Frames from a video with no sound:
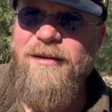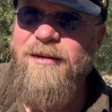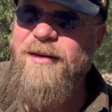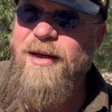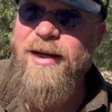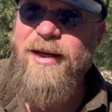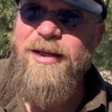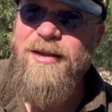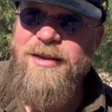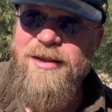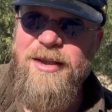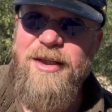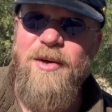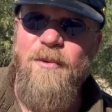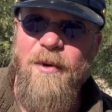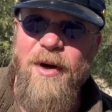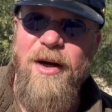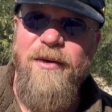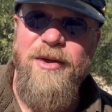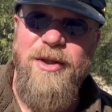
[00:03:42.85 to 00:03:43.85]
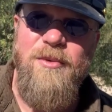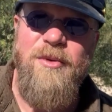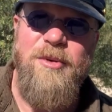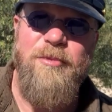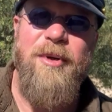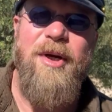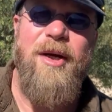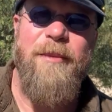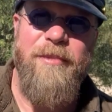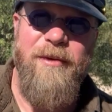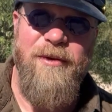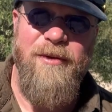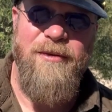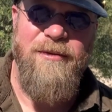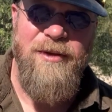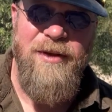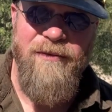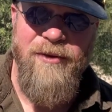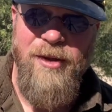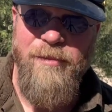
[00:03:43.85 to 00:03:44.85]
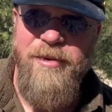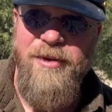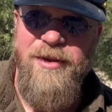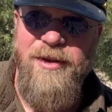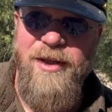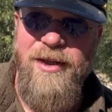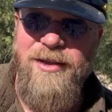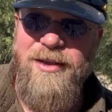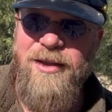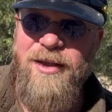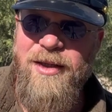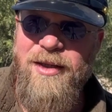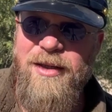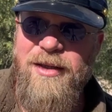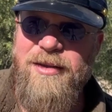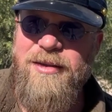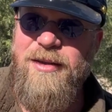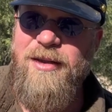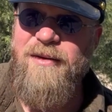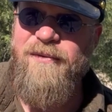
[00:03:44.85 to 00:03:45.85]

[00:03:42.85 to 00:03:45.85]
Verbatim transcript: I can see why this was popular even up into the 1880s.